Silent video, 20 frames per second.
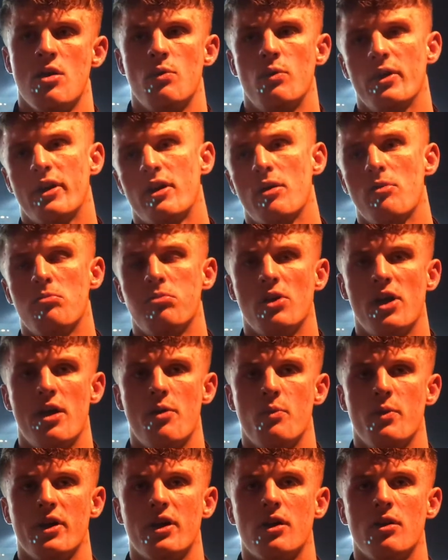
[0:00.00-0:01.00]
we can play and
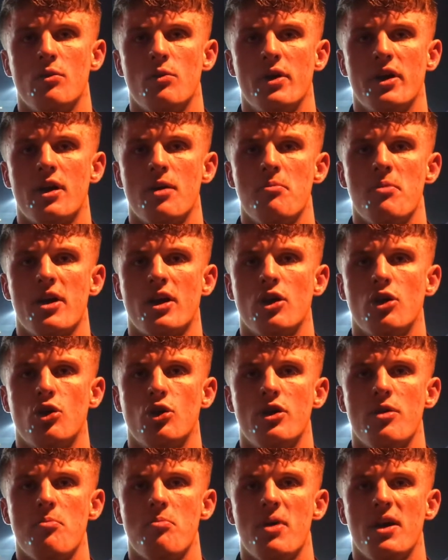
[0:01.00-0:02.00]
we can make a
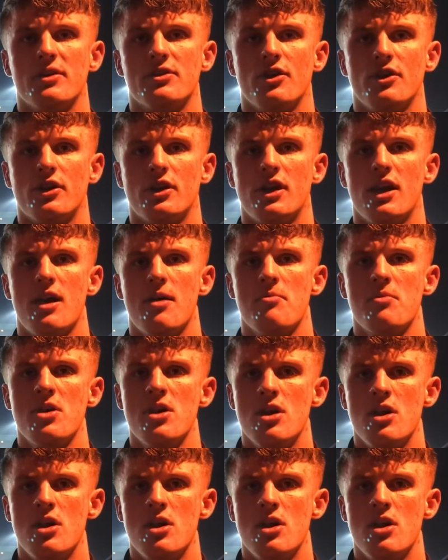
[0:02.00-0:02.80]
good impact in the game.